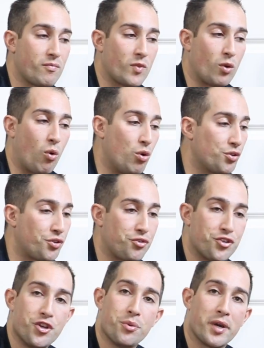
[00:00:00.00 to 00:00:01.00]
all you're
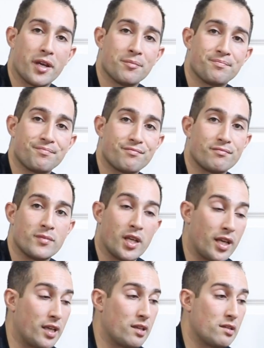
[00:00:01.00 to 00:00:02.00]
doing
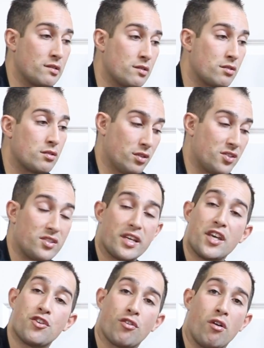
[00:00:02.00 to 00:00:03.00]
is
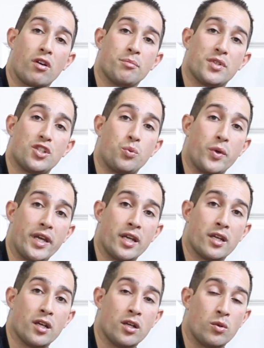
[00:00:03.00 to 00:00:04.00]
sticking your arm
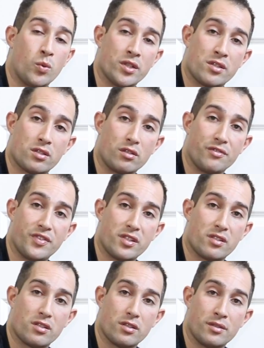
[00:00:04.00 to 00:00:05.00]
between one
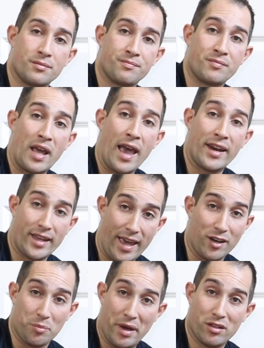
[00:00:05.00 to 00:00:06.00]
surface and a
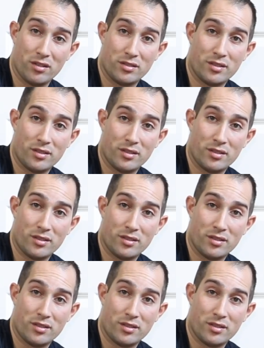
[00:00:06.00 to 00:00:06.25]
kettlebell.